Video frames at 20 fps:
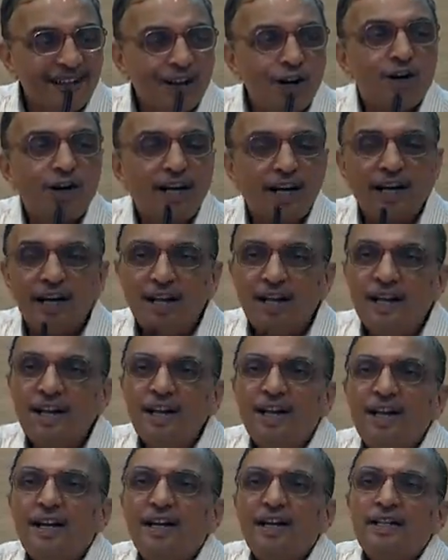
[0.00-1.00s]
Okay.
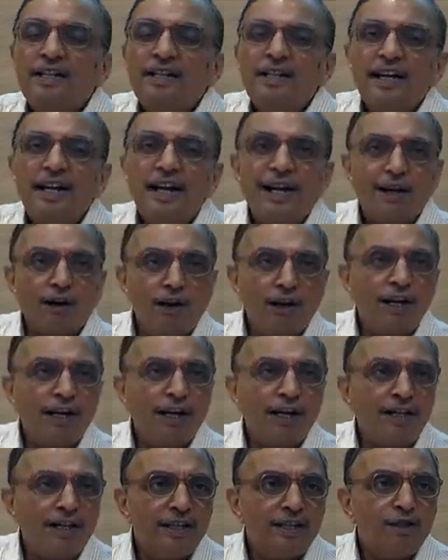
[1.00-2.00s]
The
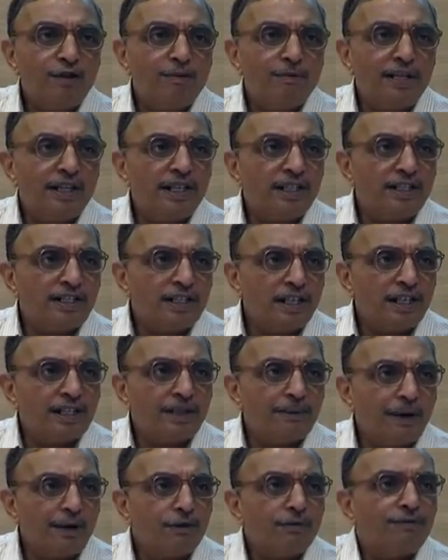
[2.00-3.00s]
recorded human history is
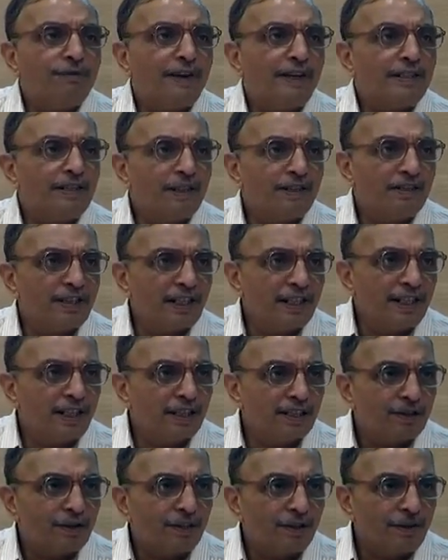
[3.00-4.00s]
about 5,000
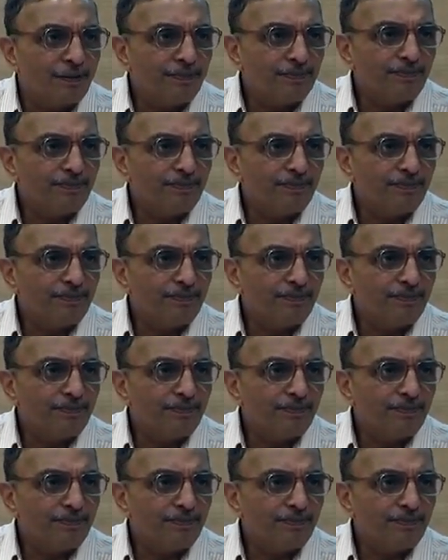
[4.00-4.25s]
years old.